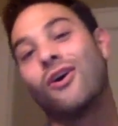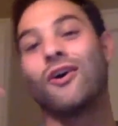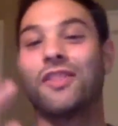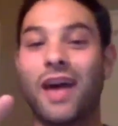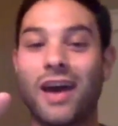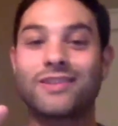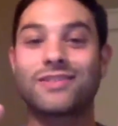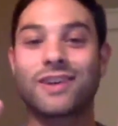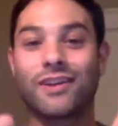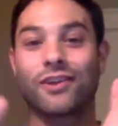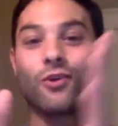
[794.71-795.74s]
On the head
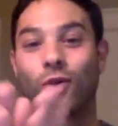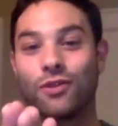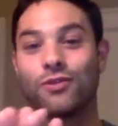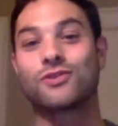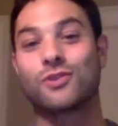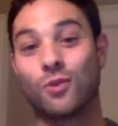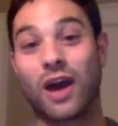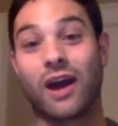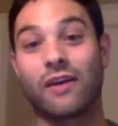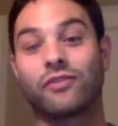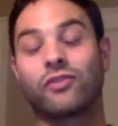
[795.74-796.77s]
side of the coin, there's 2
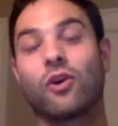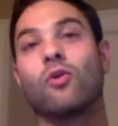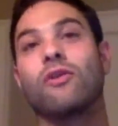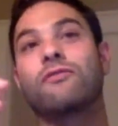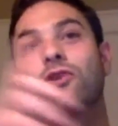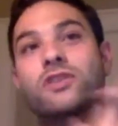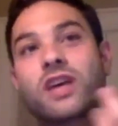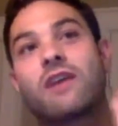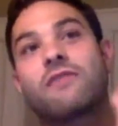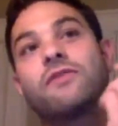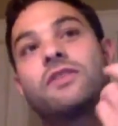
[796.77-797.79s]
halves. So the first
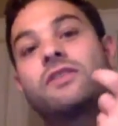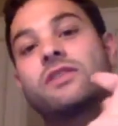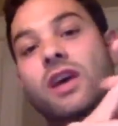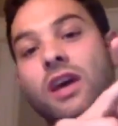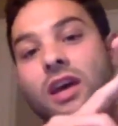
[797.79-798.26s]
half is